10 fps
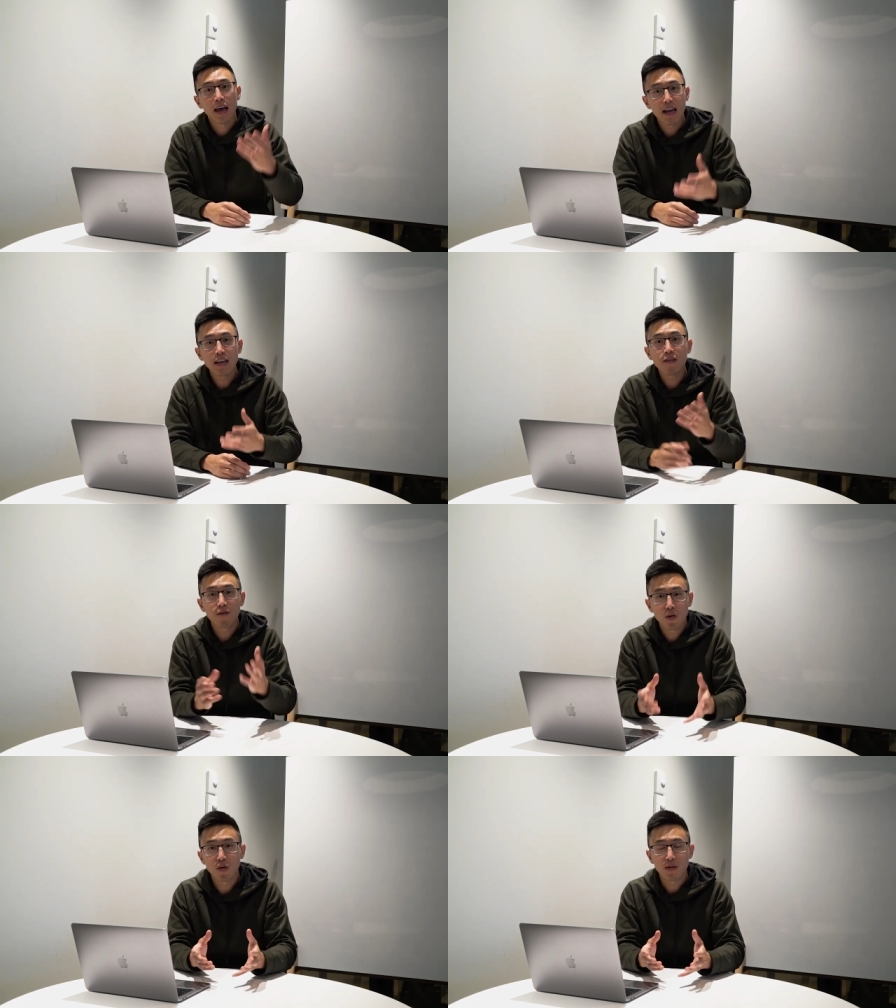any
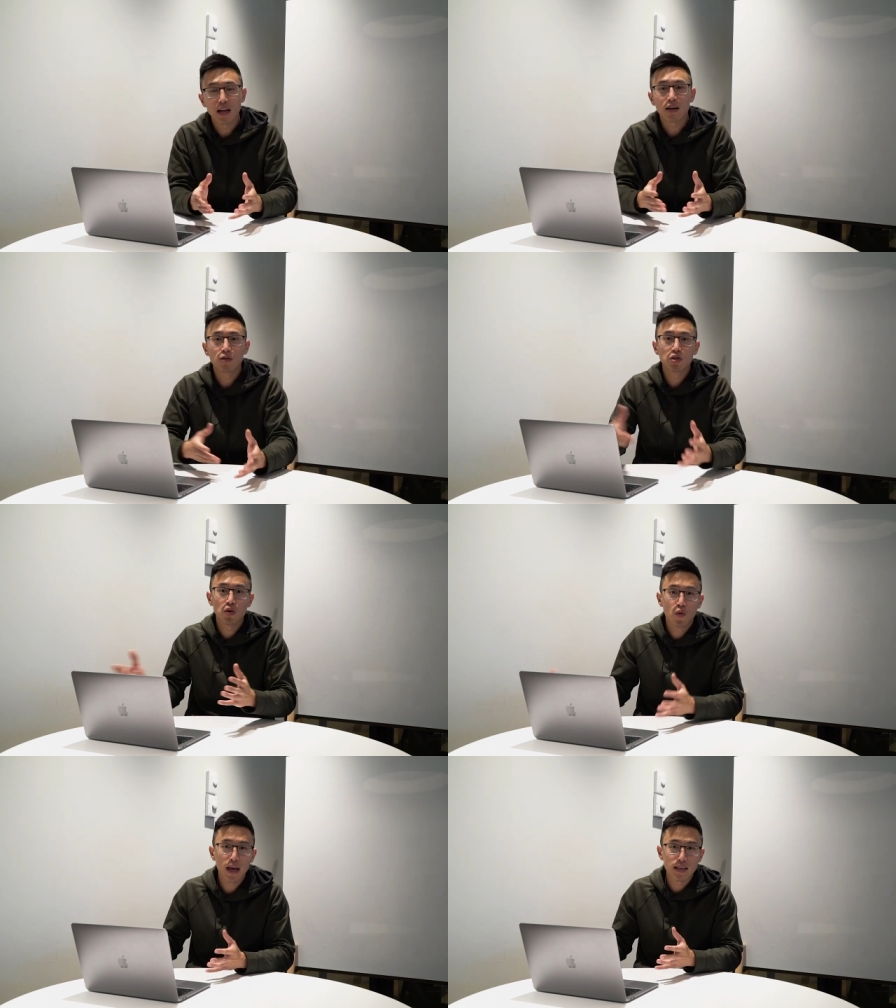food that goes
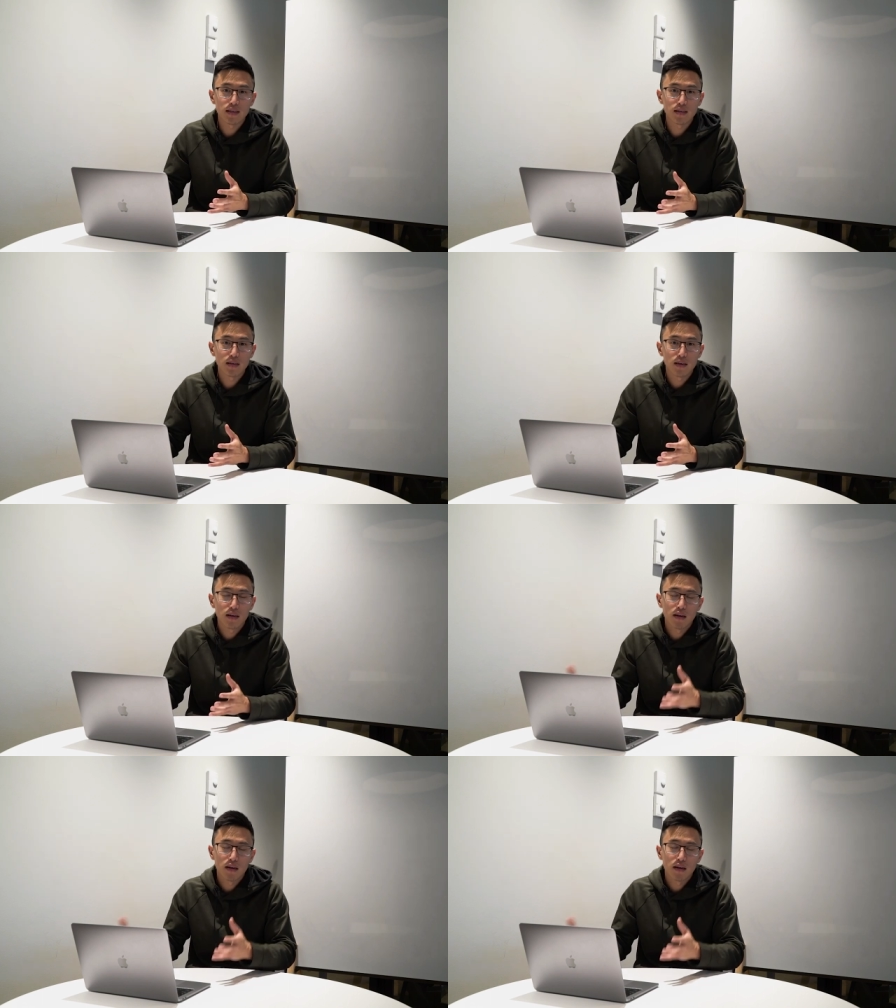to waste